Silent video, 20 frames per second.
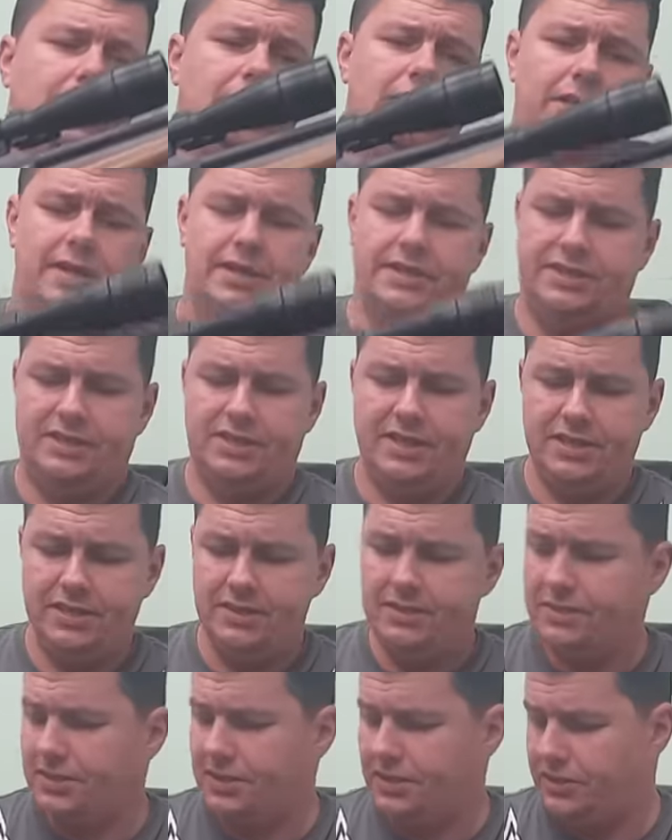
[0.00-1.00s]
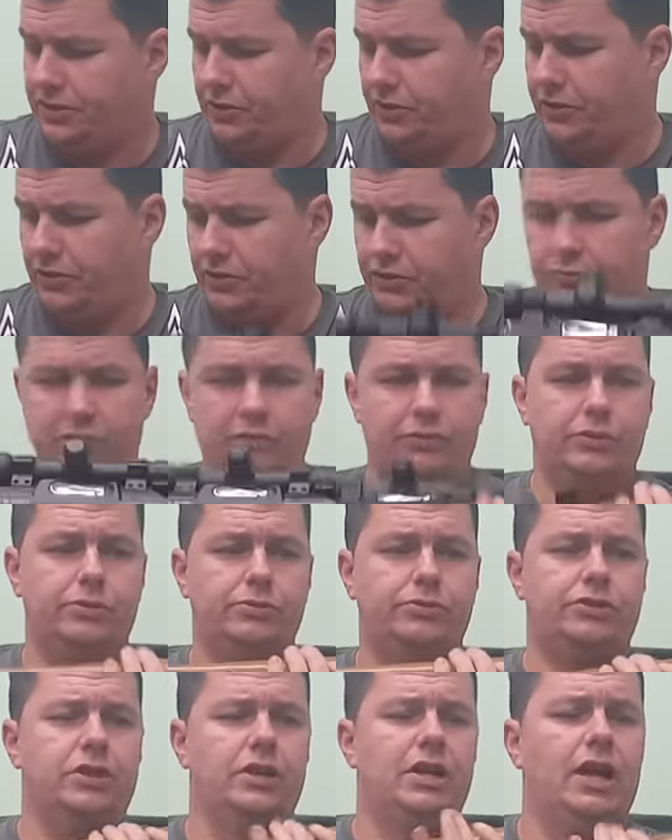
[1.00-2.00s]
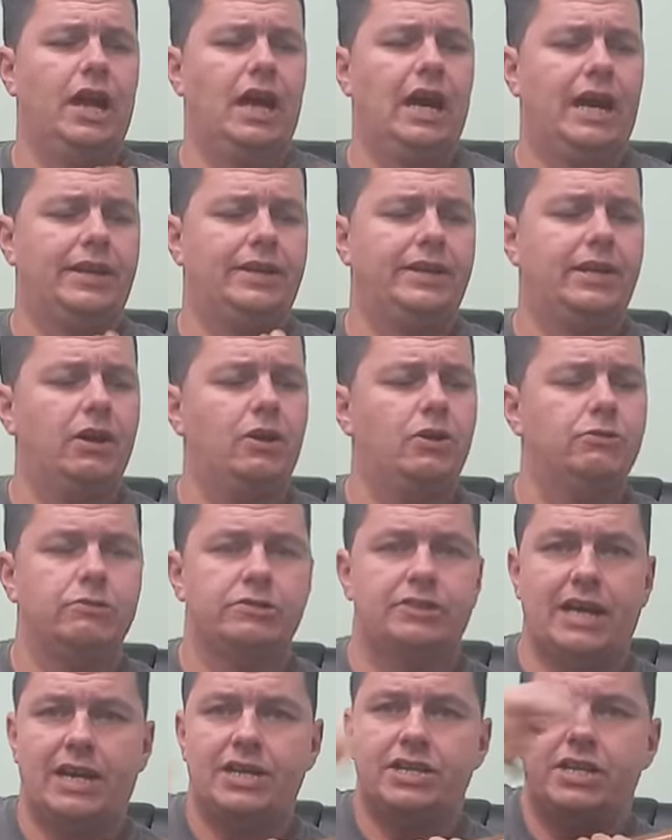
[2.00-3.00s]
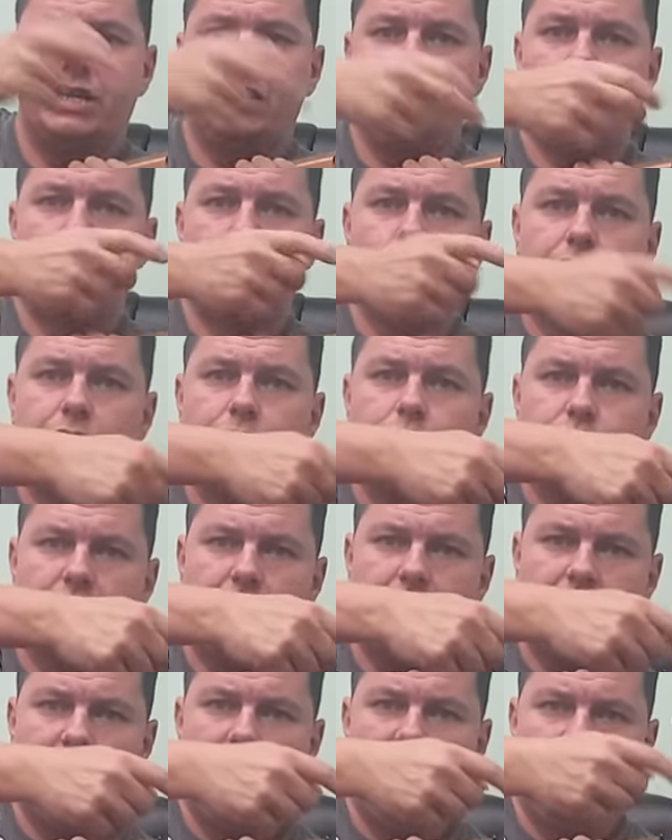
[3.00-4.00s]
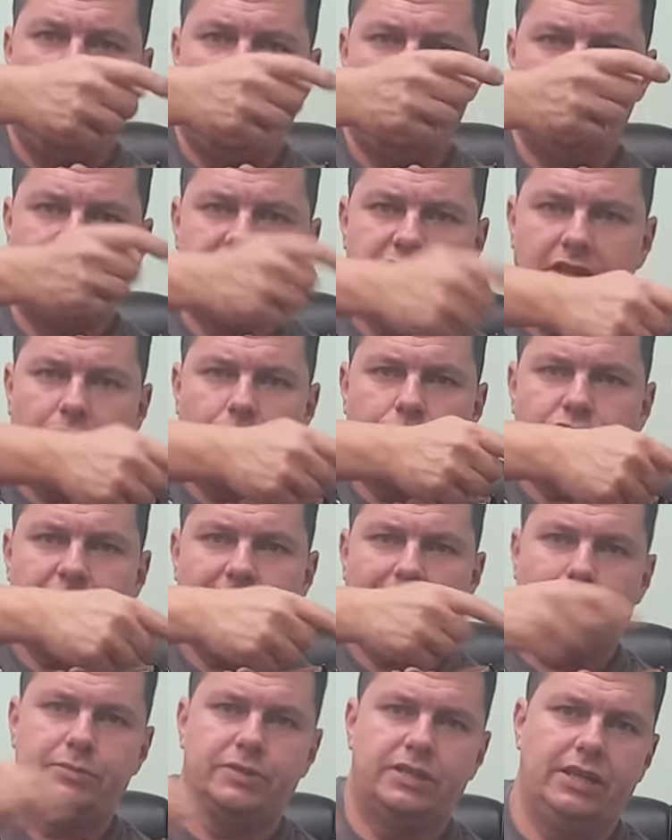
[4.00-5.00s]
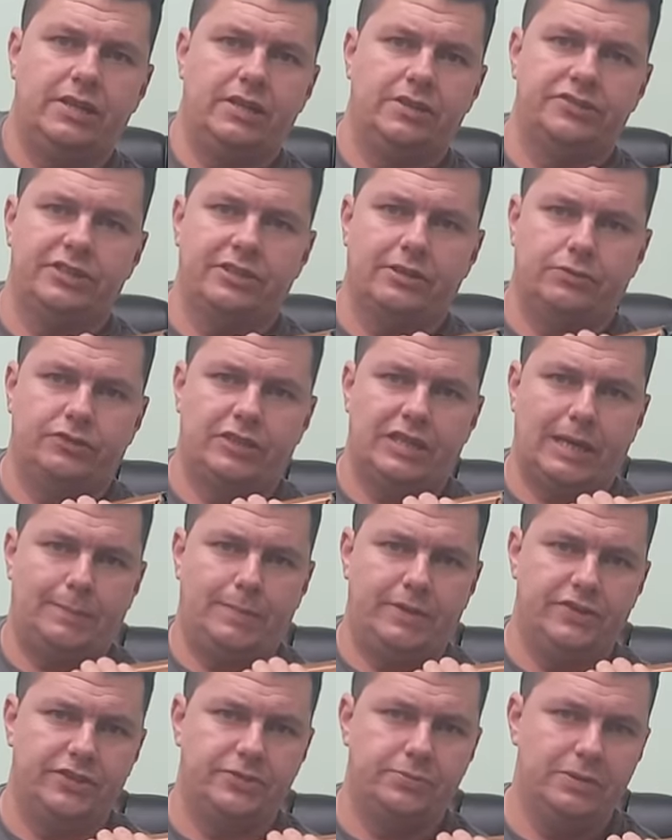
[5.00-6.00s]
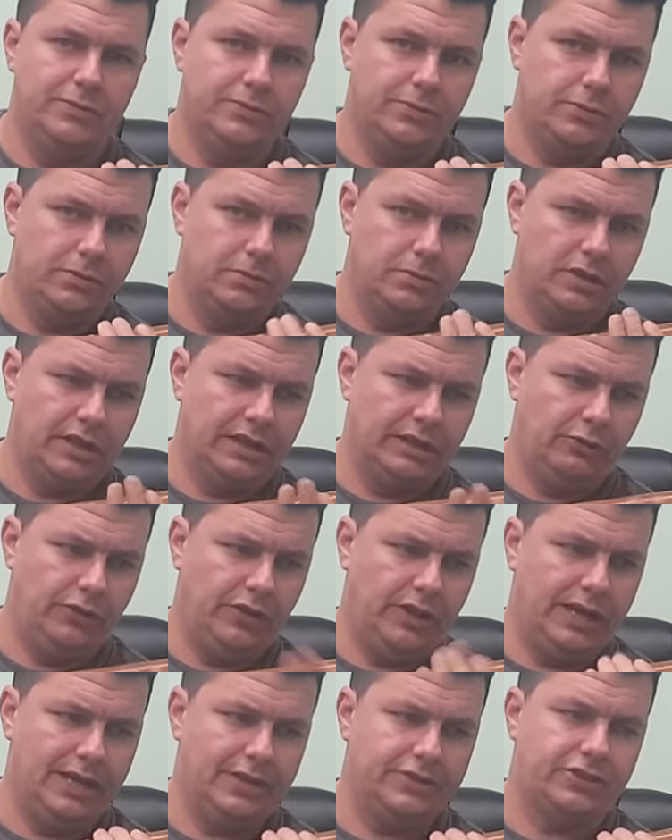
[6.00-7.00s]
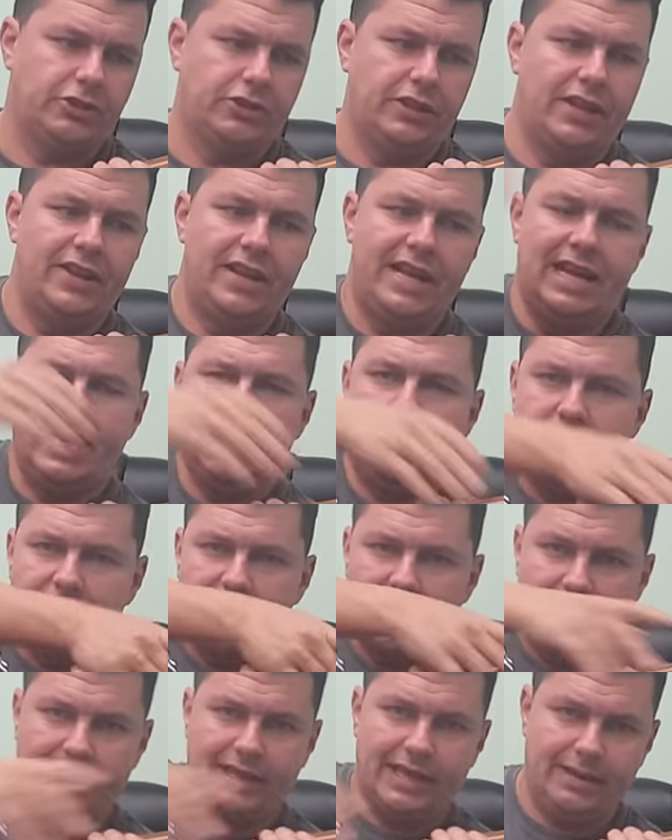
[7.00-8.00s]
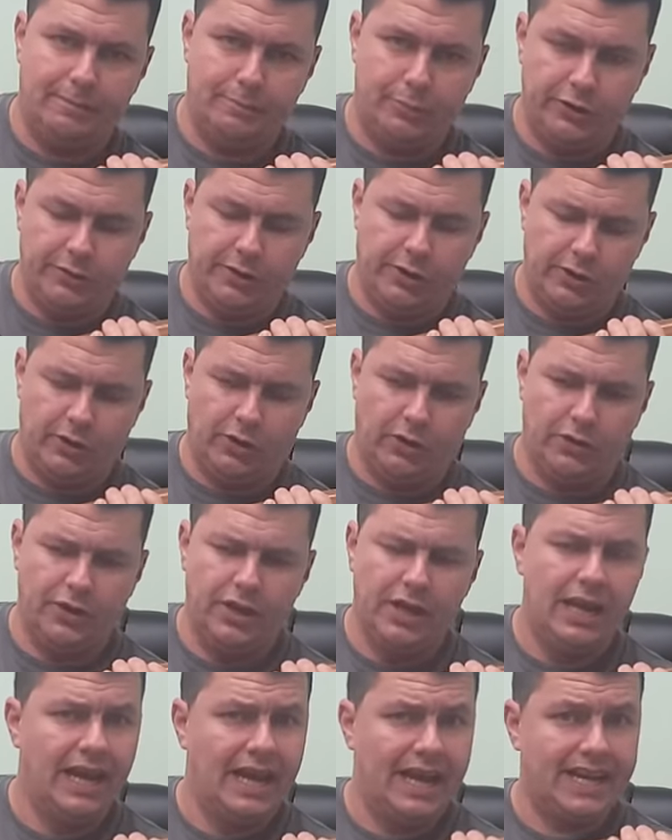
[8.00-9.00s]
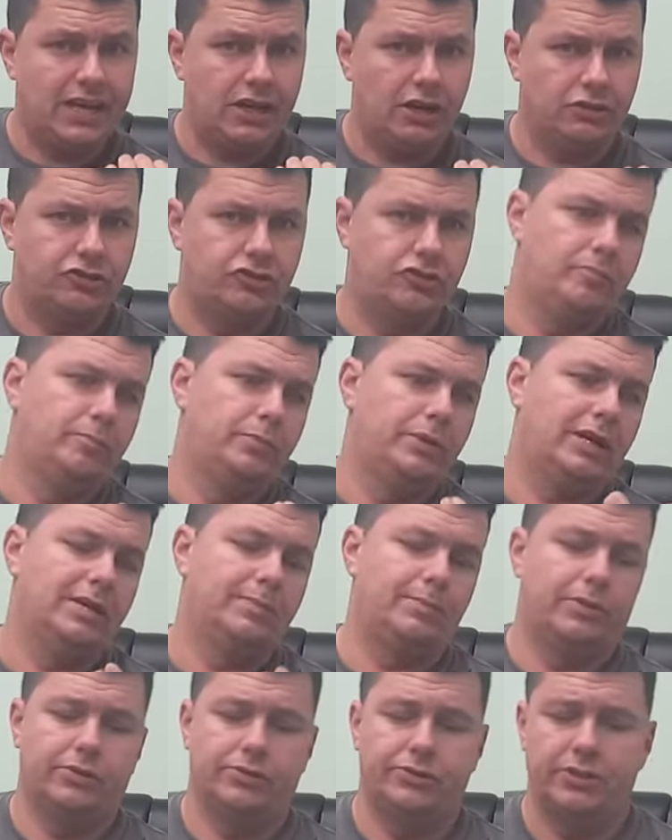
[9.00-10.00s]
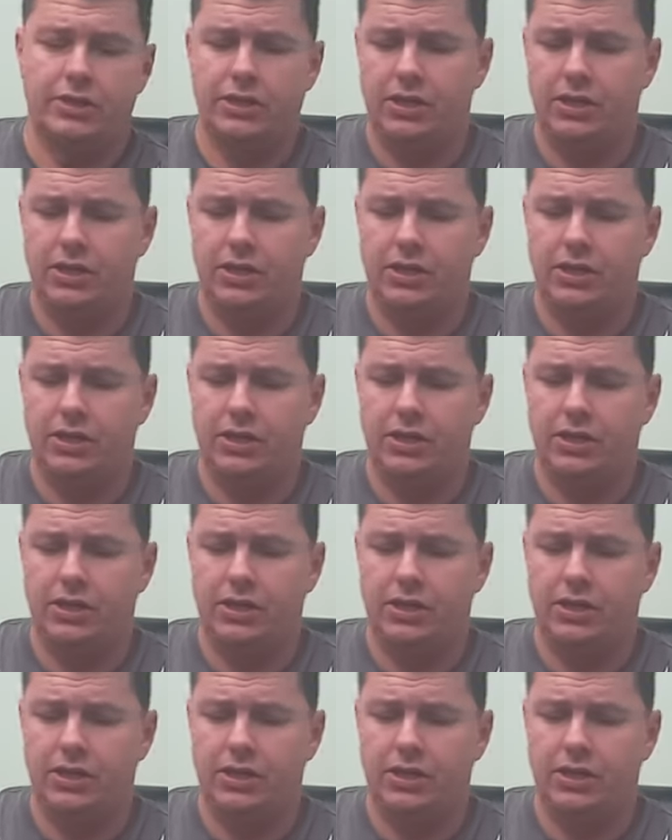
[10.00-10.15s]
This didn't, it's got no swivels, and the owner has actually drilled in and self-tapped in a self-tapping swivel on there, so then he could then put on a custom bipod.